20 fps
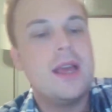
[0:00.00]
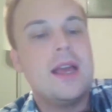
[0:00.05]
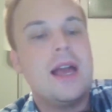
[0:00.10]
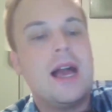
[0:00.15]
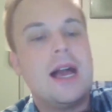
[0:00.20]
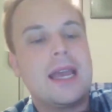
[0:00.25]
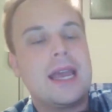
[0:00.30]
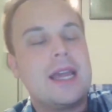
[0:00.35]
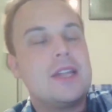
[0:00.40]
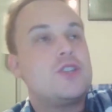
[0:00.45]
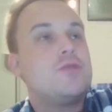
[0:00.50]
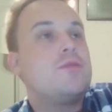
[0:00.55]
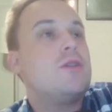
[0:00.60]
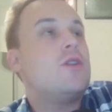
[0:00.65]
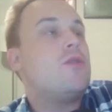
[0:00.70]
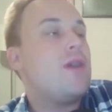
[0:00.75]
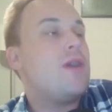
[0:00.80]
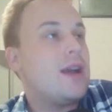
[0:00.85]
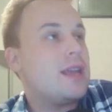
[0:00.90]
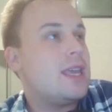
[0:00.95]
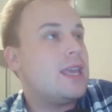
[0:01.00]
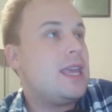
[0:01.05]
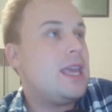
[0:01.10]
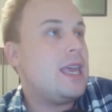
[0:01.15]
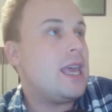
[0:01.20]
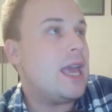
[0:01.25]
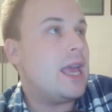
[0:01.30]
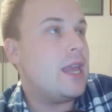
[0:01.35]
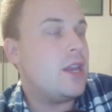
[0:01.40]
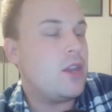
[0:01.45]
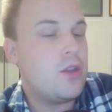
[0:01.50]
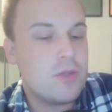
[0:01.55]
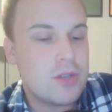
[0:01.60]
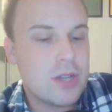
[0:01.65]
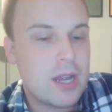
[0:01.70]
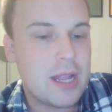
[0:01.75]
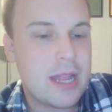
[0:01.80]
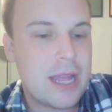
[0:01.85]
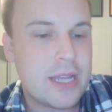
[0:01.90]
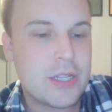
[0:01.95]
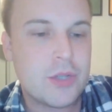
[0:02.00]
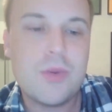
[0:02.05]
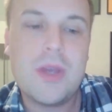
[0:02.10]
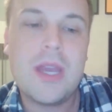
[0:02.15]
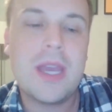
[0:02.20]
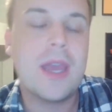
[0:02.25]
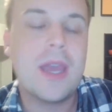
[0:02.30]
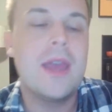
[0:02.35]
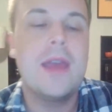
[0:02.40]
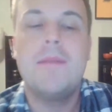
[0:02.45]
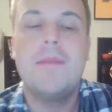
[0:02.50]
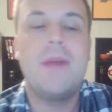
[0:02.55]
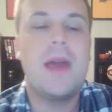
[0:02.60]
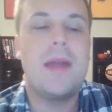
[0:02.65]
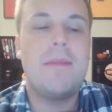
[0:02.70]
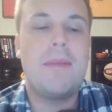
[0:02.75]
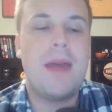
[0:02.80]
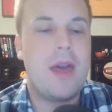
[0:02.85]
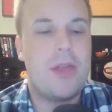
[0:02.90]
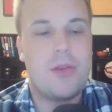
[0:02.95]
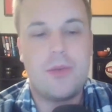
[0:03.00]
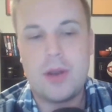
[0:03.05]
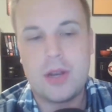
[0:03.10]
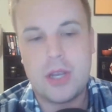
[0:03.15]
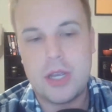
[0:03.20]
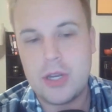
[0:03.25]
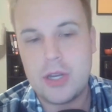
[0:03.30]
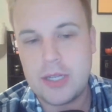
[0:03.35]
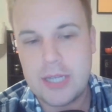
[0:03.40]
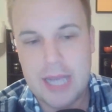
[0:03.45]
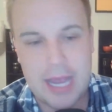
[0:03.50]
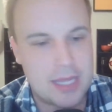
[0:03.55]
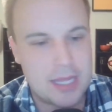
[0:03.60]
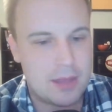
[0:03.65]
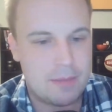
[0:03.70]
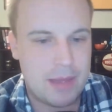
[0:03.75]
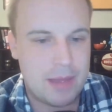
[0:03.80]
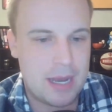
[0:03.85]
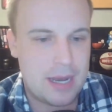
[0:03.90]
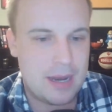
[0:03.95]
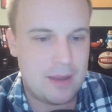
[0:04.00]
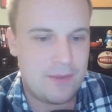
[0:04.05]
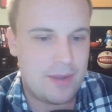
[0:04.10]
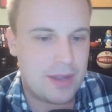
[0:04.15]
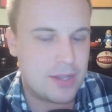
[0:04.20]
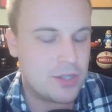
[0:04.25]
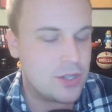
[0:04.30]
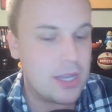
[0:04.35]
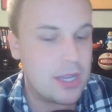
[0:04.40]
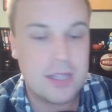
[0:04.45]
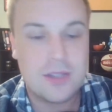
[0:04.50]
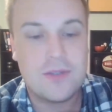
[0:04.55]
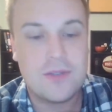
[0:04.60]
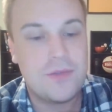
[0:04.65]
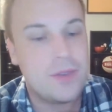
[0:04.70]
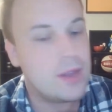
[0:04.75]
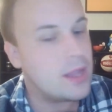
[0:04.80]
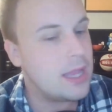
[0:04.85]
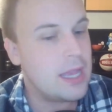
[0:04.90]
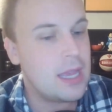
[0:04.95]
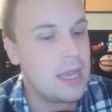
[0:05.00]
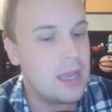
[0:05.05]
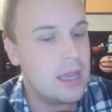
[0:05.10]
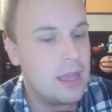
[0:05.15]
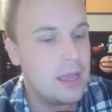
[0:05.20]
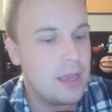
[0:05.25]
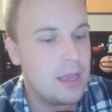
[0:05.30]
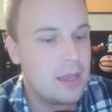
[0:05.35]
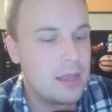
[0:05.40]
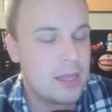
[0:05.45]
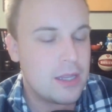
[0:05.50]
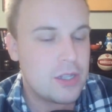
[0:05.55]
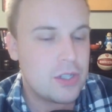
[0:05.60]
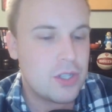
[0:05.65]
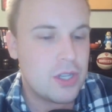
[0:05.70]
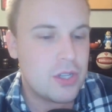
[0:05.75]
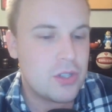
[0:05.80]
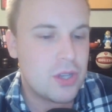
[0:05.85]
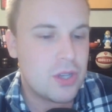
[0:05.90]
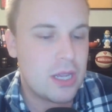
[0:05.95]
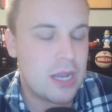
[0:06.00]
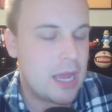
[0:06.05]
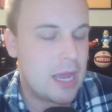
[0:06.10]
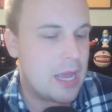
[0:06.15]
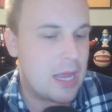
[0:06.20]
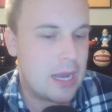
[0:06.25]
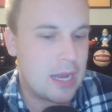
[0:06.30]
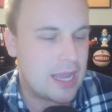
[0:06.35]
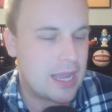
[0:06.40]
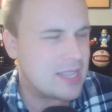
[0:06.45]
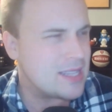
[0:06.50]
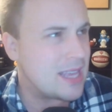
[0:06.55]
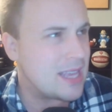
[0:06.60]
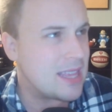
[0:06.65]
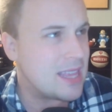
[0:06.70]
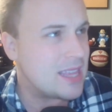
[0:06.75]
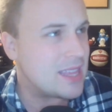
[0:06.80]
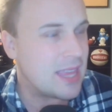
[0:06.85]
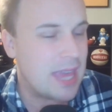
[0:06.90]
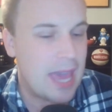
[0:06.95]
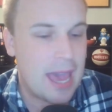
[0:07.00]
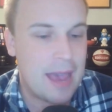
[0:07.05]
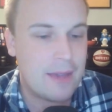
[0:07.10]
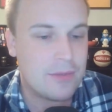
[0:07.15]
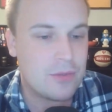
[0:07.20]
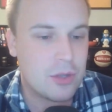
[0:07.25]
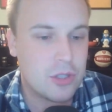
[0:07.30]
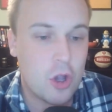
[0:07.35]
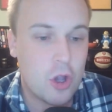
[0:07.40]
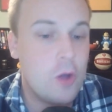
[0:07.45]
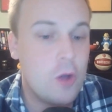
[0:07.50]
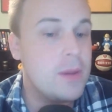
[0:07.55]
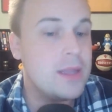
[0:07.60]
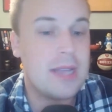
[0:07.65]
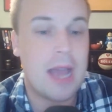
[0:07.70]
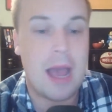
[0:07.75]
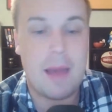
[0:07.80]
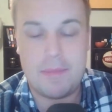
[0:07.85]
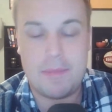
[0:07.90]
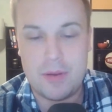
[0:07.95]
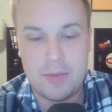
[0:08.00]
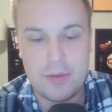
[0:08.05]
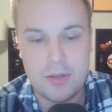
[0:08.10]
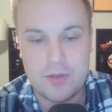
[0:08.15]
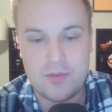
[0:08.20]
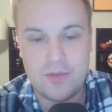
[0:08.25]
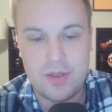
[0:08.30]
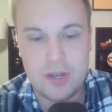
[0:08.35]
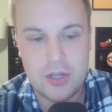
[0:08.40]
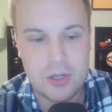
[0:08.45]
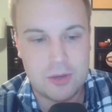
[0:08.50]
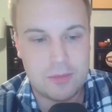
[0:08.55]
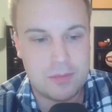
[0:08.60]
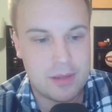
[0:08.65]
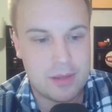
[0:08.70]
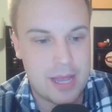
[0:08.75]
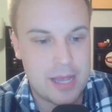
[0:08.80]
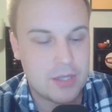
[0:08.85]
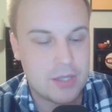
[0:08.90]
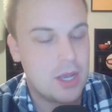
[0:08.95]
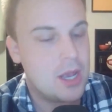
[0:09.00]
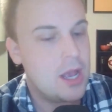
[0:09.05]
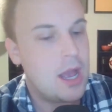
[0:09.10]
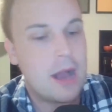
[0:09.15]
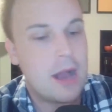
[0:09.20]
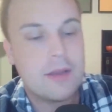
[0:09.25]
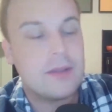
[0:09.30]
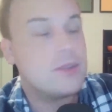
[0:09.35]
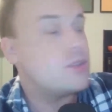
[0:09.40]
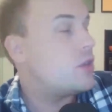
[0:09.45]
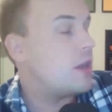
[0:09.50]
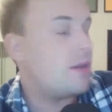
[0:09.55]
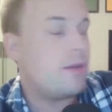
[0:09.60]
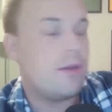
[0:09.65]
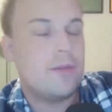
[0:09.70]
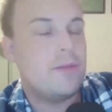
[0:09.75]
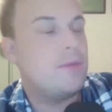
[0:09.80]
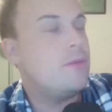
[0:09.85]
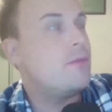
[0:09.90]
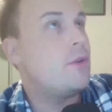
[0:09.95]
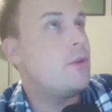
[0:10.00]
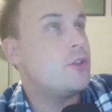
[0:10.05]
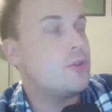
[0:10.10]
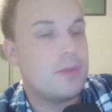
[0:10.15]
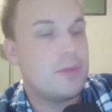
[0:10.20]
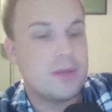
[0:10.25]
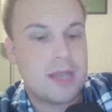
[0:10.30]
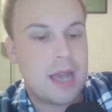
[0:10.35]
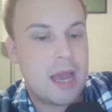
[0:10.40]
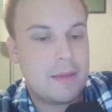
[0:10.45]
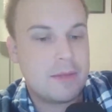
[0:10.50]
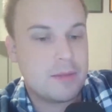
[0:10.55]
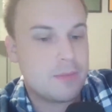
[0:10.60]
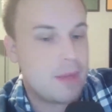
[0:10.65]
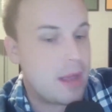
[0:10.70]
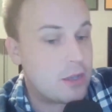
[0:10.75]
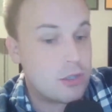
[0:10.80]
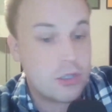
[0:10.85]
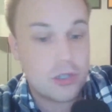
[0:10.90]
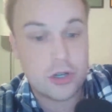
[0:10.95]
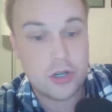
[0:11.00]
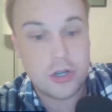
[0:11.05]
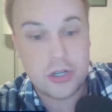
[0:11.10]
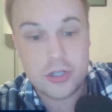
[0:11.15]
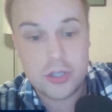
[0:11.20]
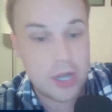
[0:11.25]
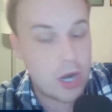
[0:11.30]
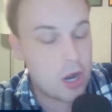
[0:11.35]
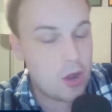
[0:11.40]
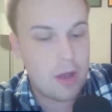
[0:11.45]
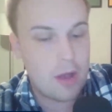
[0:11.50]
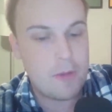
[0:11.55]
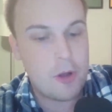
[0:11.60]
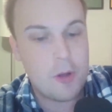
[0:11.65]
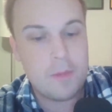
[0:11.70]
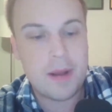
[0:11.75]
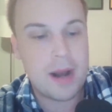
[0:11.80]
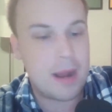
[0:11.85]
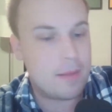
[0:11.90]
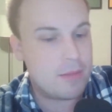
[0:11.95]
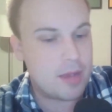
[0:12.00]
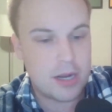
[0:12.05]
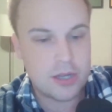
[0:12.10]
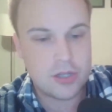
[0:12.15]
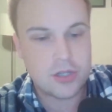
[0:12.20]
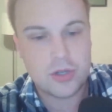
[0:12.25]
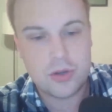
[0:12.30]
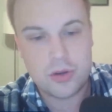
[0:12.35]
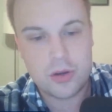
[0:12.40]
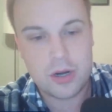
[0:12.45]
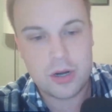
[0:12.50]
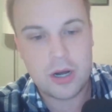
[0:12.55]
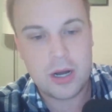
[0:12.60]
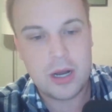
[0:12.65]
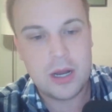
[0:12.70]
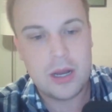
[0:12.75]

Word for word: Against Milwaukee and Utah last week, Ben Mathurin could attack the bent defense. Against Philly this season and against, I think, the Cavs once, Obi Toppin was finishing plays. Uh, so multiple times, Miles Turner said, oh, I'm open, I'm going to score.